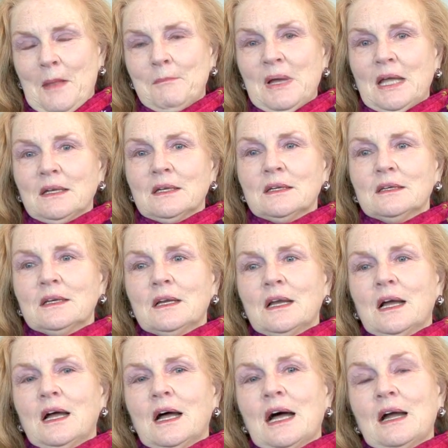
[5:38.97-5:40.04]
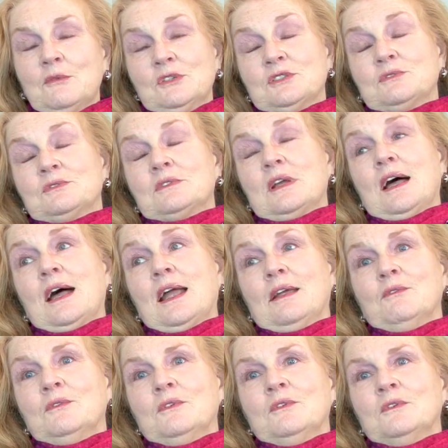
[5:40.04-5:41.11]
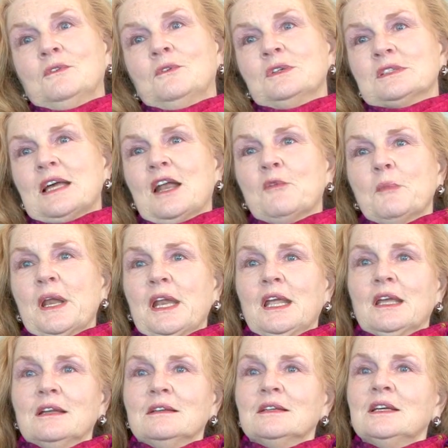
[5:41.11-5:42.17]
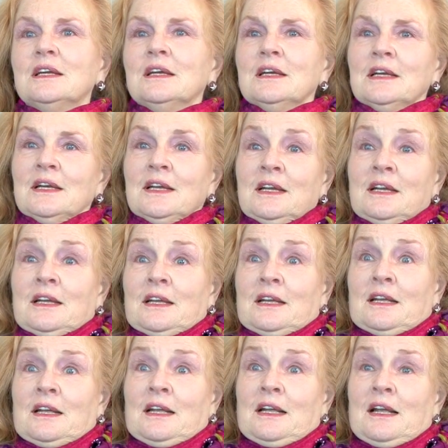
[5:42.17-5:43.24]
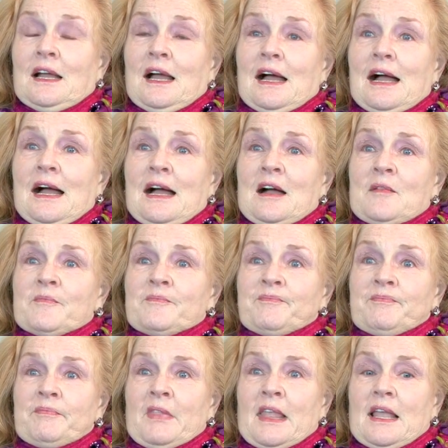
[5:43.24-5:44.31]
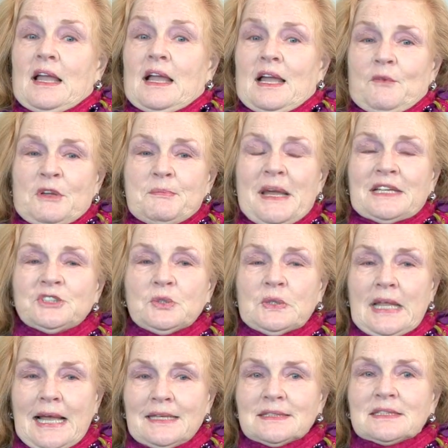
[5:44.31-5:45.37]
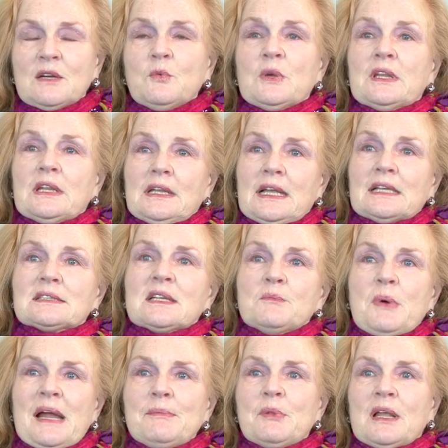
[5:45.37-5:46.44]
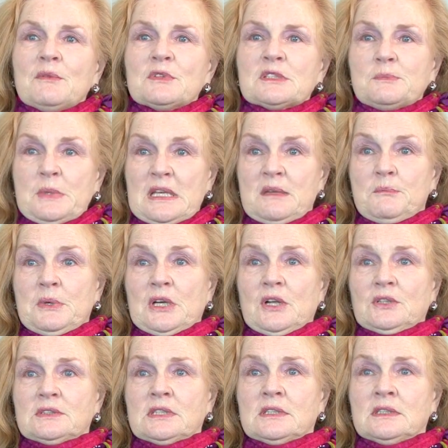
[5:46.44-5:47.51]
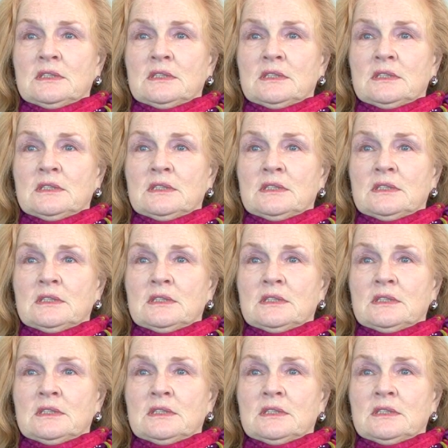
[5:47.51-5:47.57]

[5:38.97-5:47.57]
But I was out of money. And I went back to Alaska where the Alaskan pipeline was being built.